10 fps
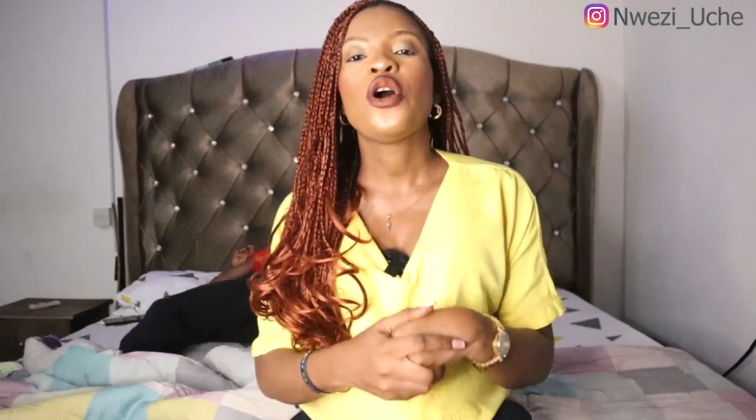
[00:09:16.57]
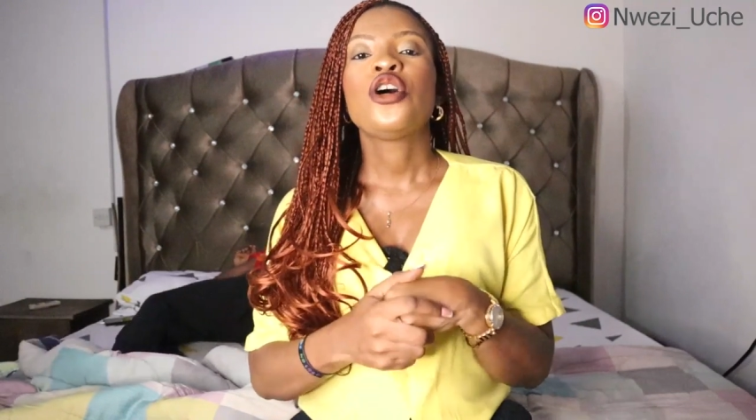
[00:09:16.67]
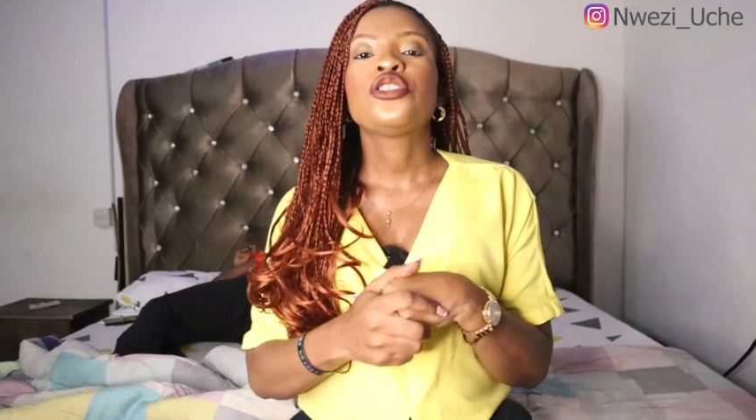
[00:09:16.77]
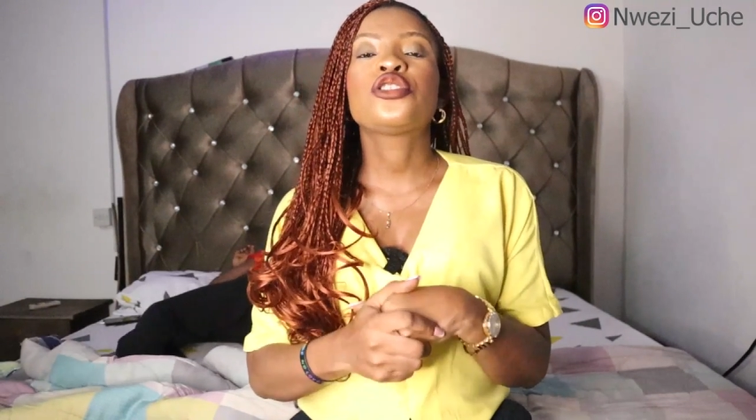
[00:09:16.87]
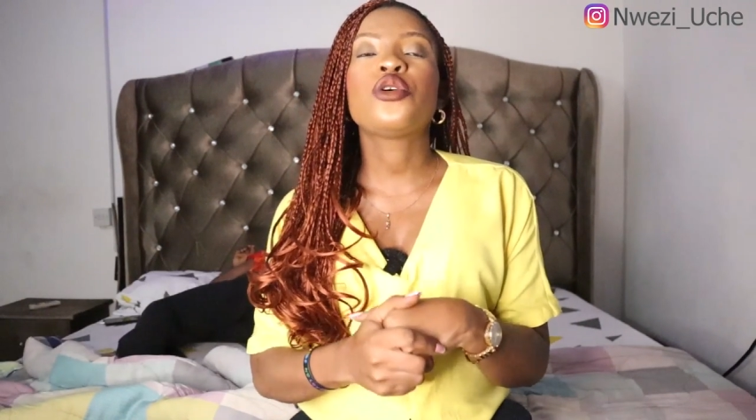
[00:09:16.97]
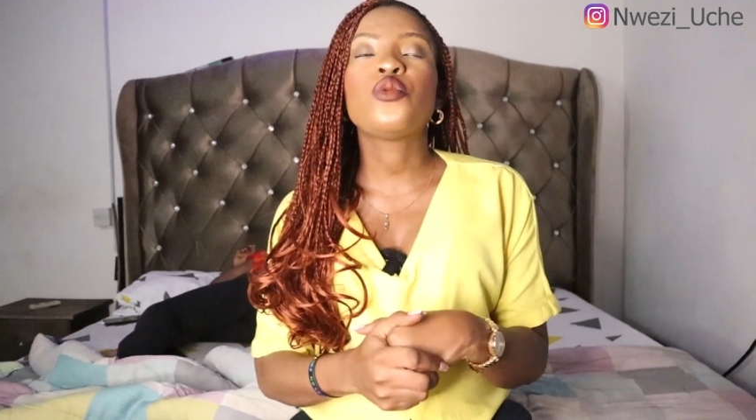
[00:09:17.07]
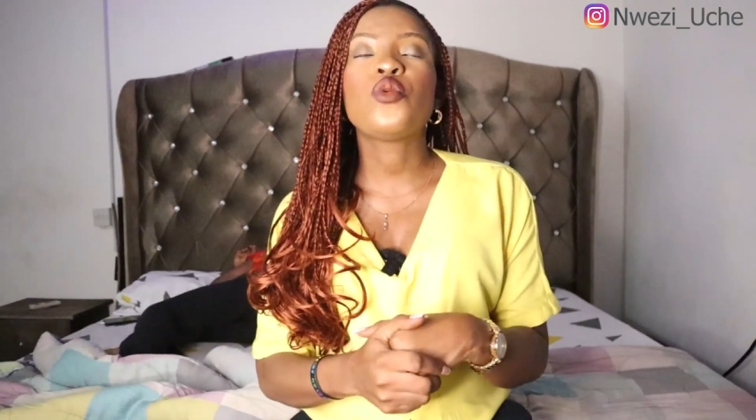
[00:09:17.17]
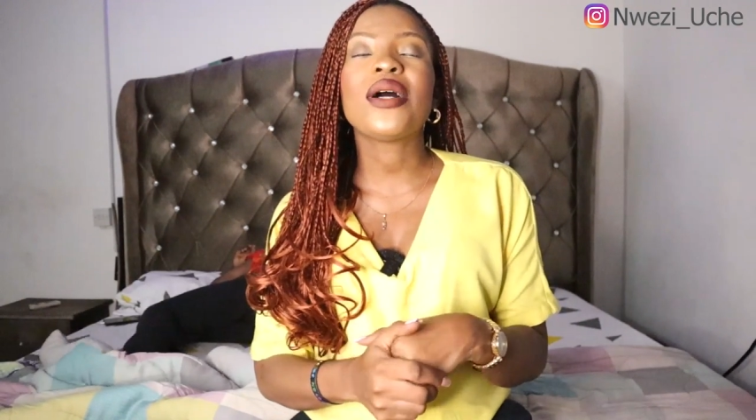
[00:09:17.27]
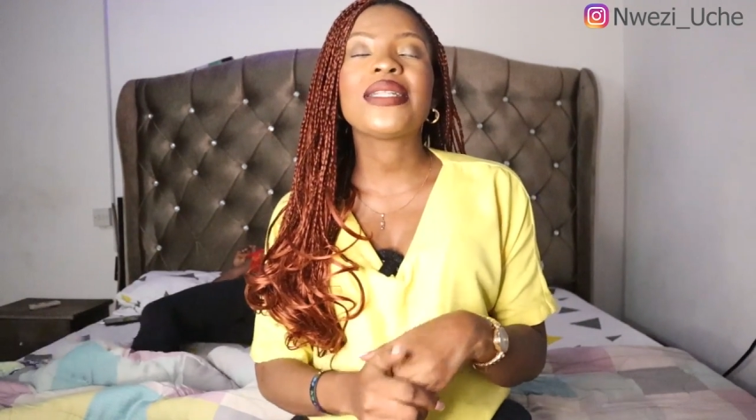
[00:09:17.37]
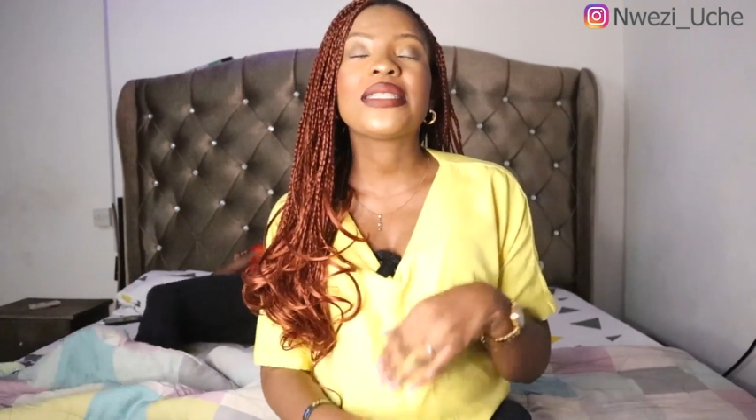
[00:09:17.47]

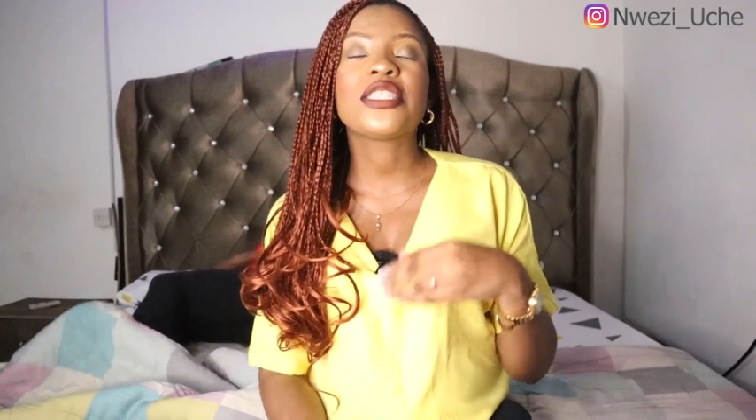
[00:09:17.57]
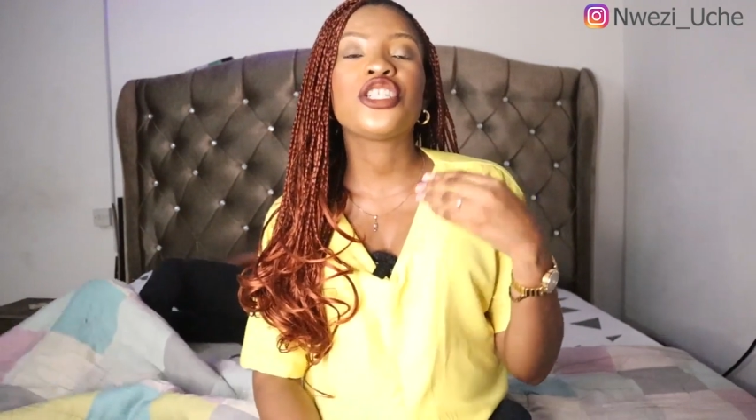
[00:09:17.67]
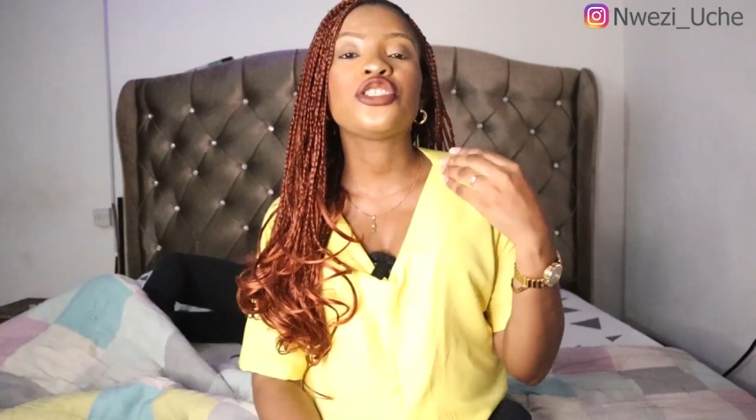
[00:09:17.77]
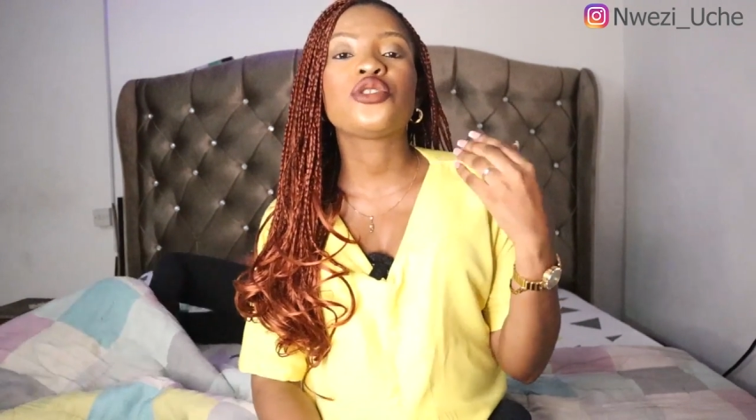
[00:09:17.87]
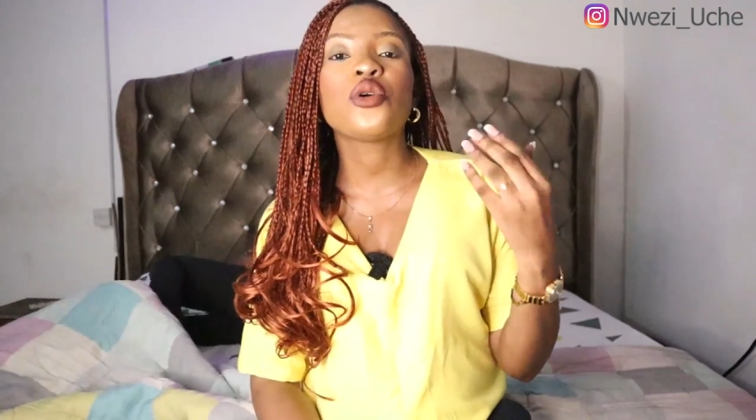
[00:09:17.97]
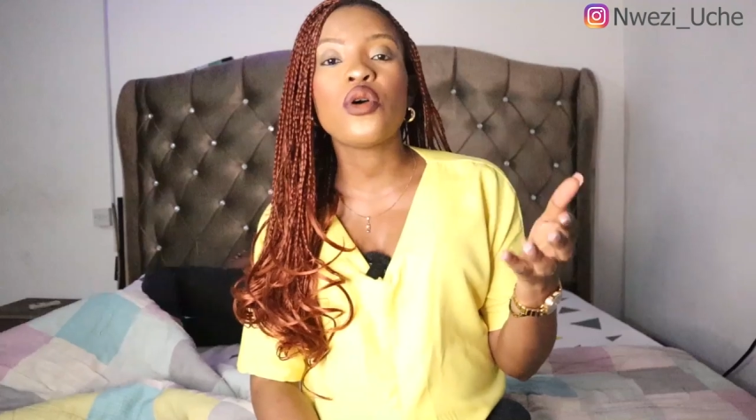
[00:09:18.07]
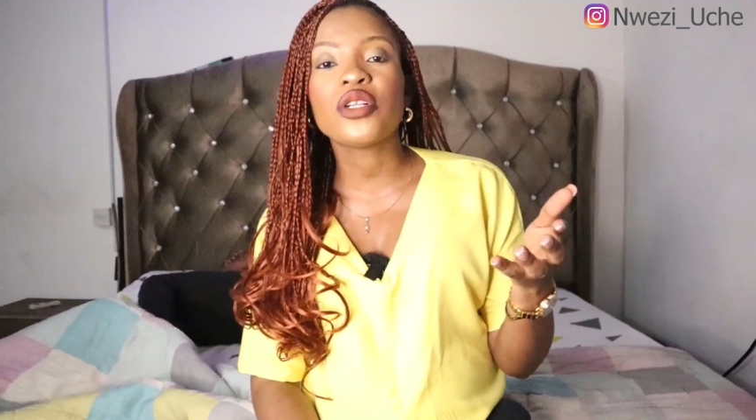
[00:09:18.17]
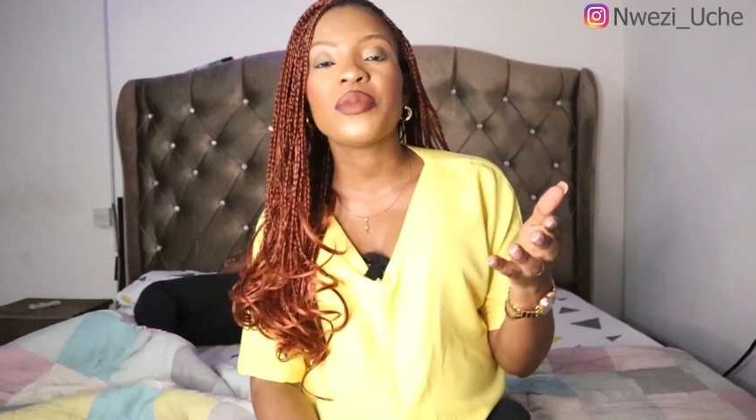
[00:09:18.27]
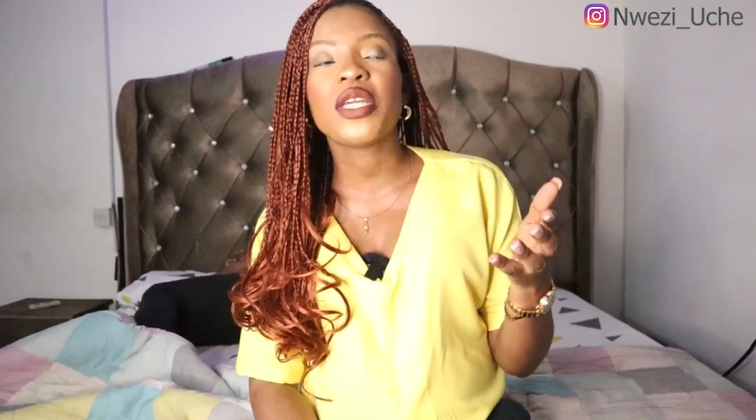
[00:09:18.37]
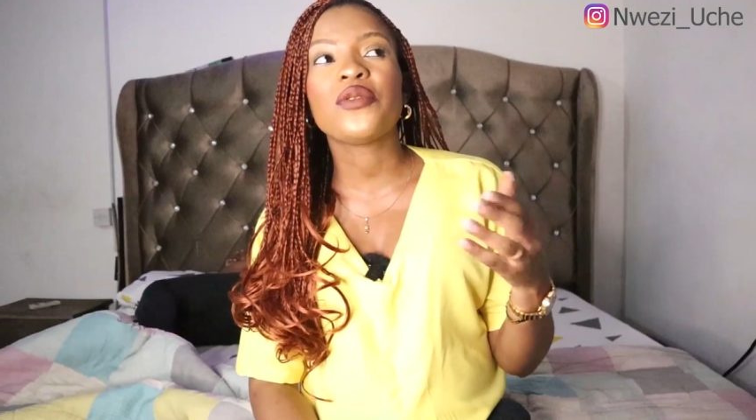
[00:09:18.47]
So what she
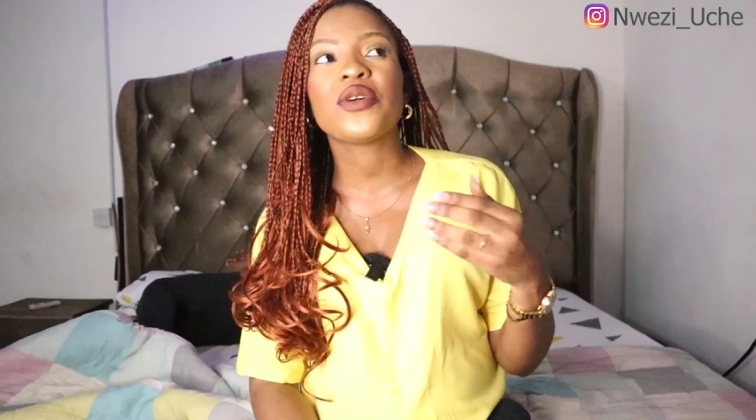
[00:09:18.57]
told me